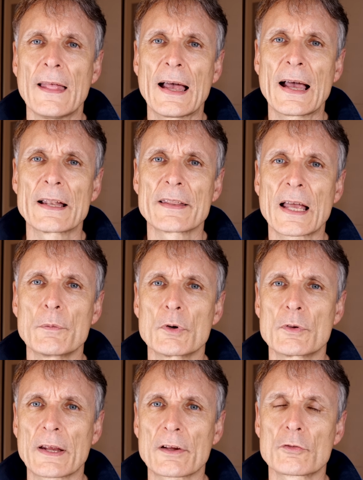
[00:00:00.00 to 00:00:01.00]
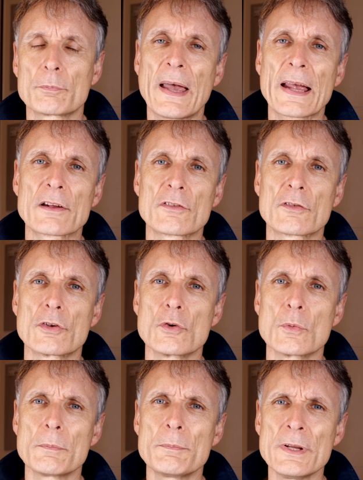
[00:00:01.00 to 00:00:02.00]
and I would expect
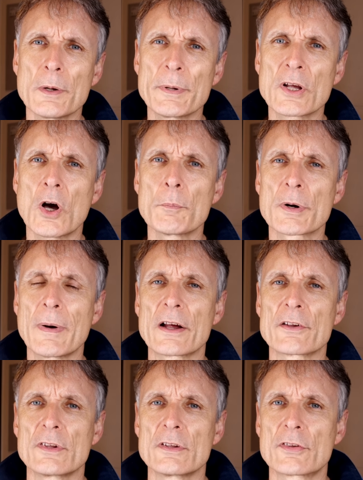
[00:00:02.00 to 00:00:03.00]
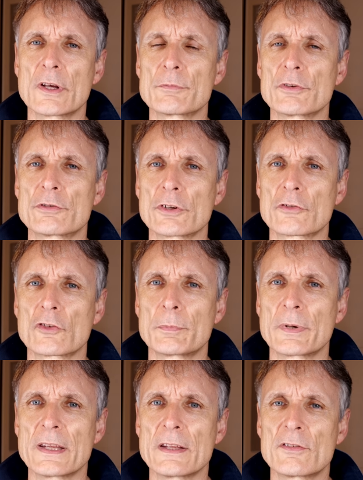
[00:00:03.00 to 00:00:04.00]
to, you know, be compromised in terms of shutter
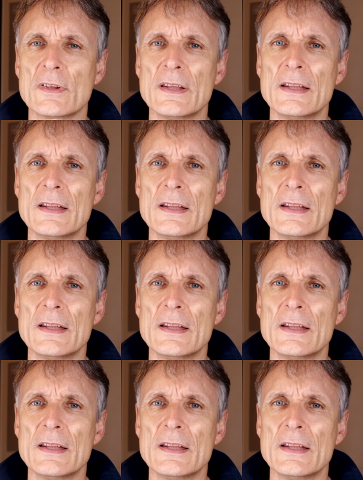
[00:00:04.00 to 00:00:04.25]
speeds.